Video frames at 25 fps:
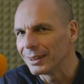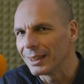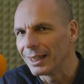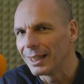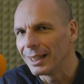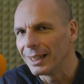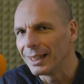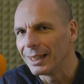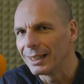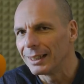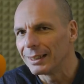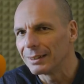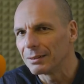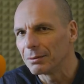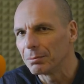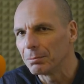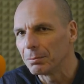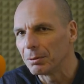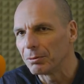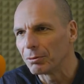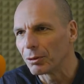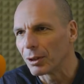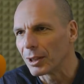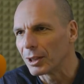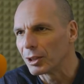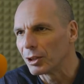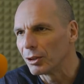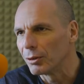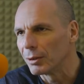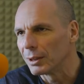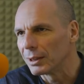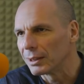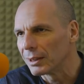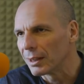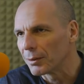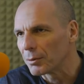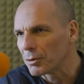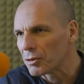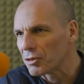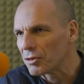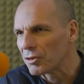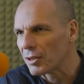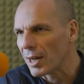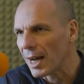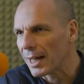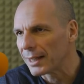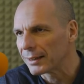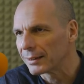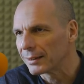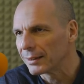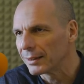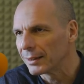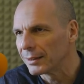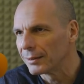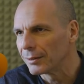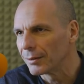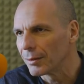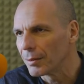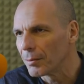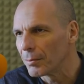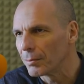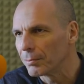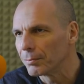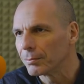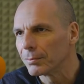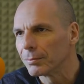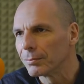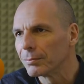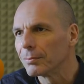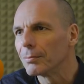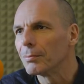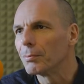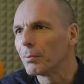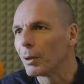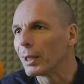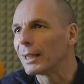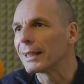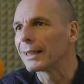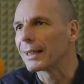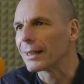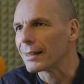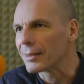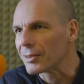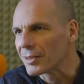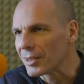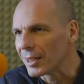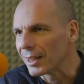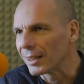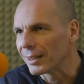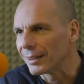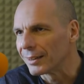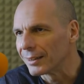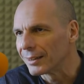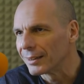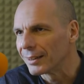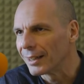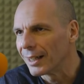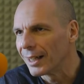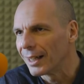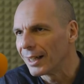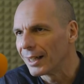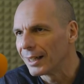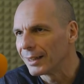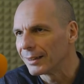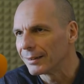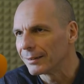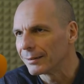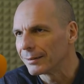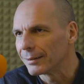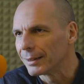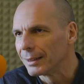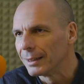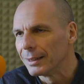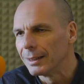And before I knew it, I was dragged into the political scene, and